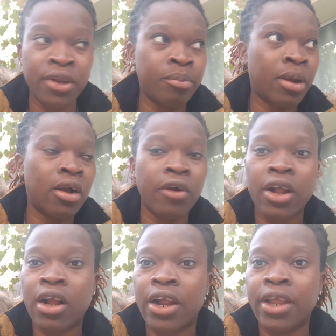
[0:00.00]
didn't park our
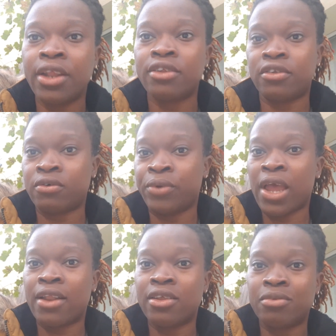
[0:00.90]
car in it, so we
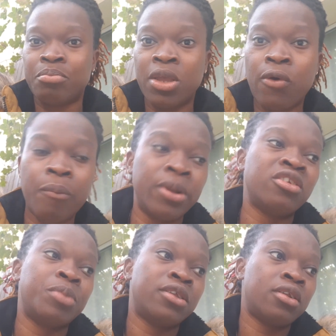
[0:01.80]
had this big
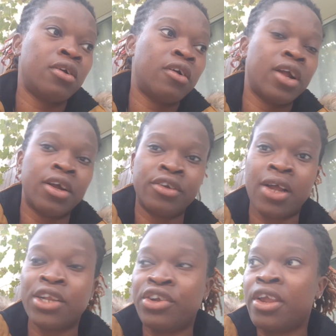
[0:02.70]
open space in the garage.
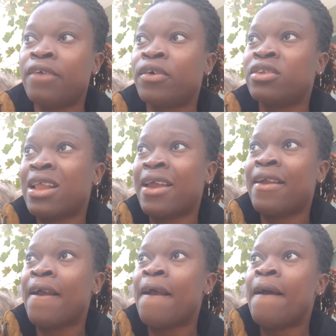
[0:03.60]
And she gave us
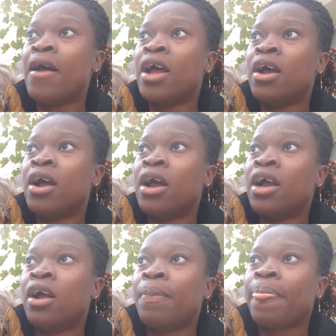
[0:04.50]
like,
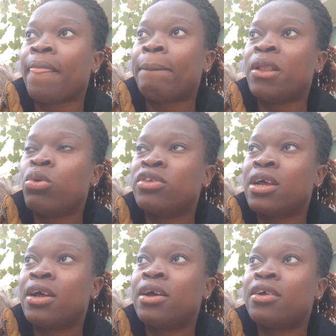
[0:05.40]
it was
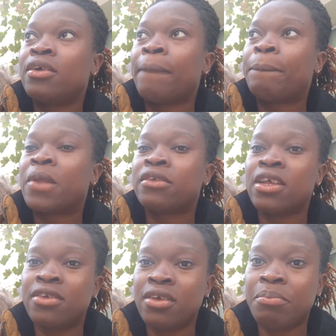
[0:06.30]
a
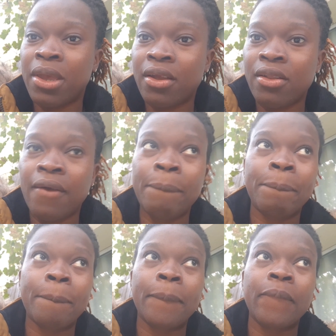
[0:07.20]
settee bed,
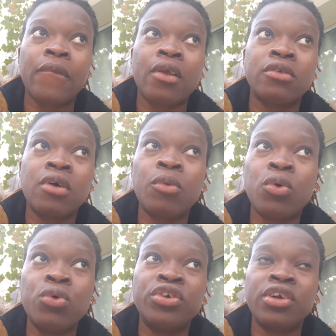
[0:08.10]
some
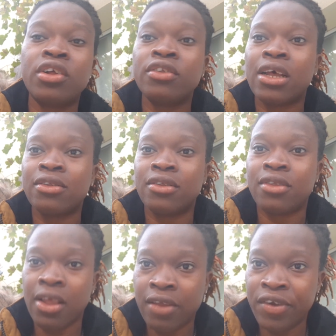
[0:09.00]
cushions, a
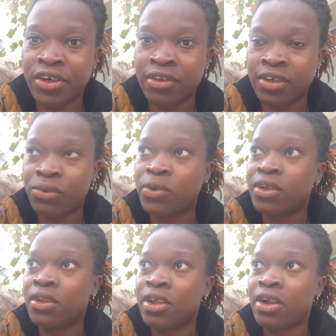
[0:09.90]
television set was
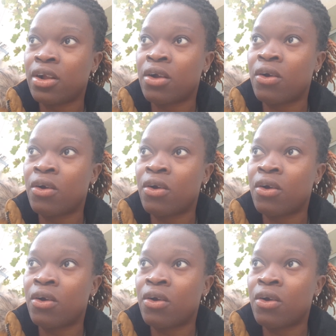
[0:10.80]
in there.